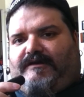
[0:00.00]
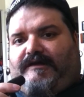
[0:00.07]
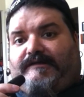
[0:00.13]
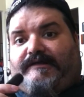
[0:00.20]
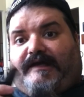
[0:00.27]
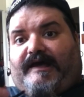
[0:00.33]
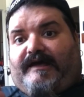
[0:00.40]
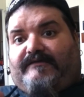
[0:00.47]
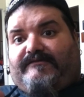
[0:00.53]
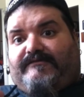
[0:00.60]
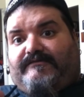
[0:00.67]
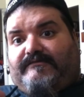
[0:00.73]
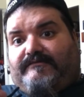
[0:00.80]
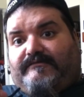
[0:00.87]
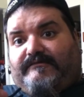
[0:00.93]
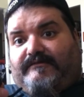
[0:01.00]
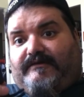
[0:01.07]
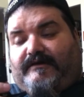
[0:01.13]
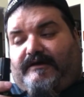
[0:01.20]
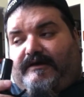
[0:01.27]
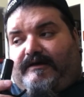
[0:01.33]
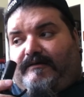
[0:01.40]
and gas
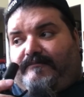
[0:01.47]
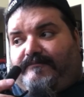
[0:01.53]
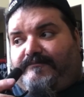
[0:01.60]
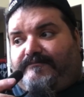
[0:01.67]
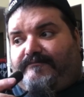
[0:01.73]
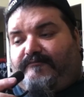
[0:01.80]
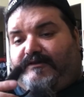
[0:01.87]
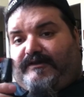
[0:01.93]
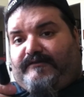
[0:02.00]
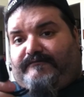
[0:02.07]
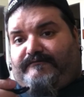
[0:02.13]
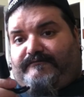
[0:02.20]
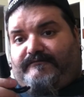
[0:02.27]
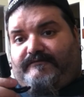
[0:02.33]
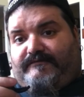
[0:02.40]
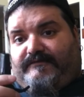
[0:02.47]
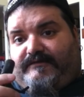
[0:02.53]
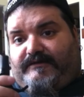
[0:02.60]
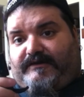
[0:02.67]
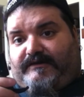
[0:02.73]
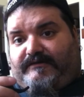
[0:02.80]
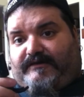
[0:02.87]
um, relief,
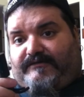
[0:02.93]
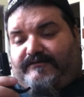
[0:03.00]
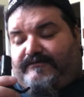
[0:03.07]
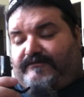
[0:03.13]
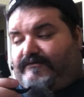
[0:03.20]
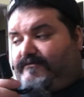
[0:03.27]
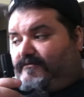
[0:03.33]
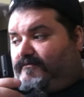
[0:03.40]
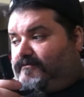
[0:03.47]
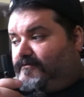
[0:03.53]
and that's